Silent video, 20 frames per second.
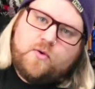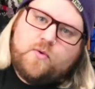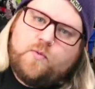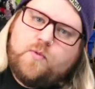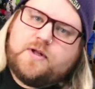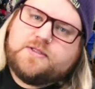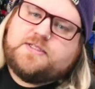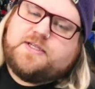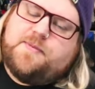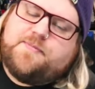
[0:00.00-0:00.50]

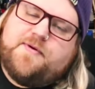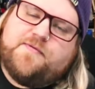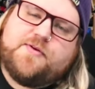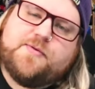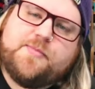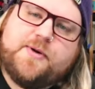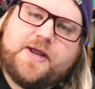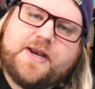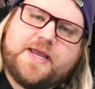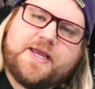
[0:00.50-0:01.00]
What's up,
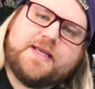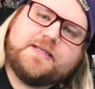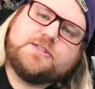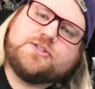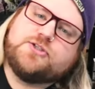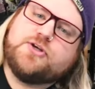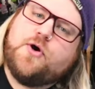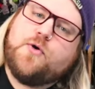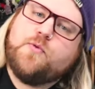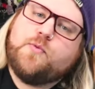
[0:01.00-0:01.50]
everybody?
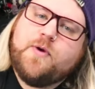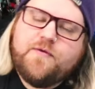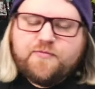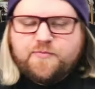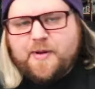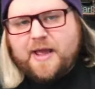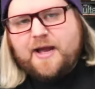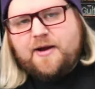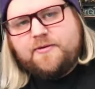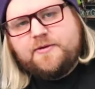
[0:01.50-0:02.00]
So
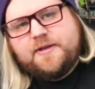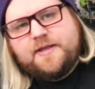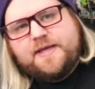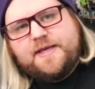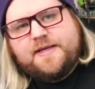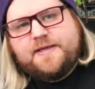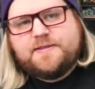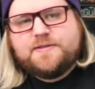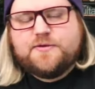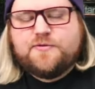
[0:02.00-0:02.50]
Riftbound
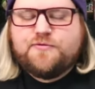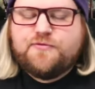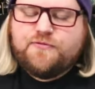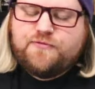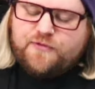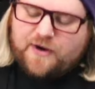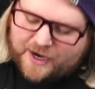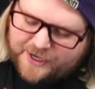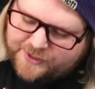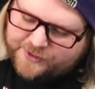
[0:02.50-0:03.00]
is
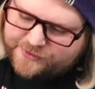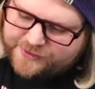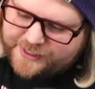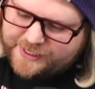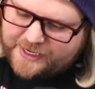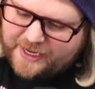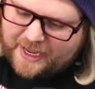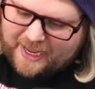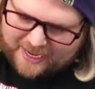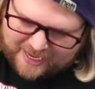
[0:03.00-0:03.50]

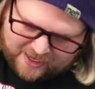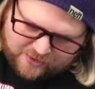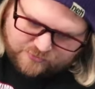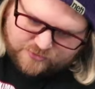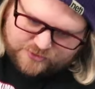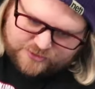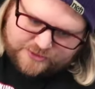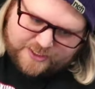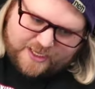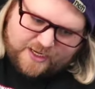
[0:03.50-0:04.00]
finally
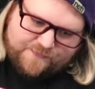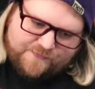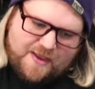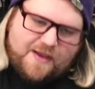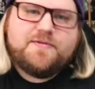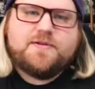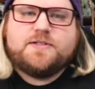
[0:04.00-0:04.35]
out, and if you haven't